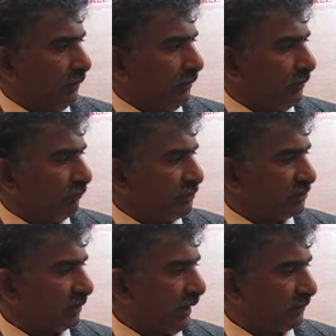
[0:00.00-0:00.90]
the official
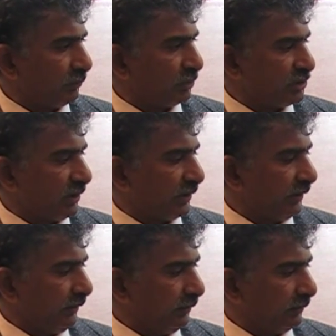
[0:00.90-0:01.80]
guide to the GRE,
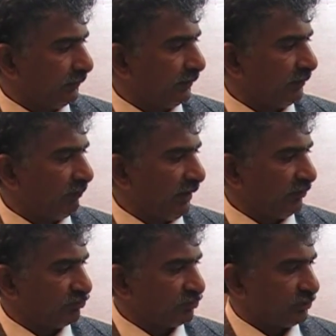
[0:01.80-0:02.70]
the
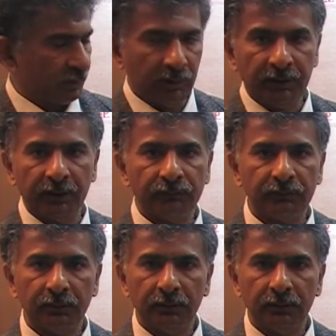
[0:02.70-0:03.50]
revised general test.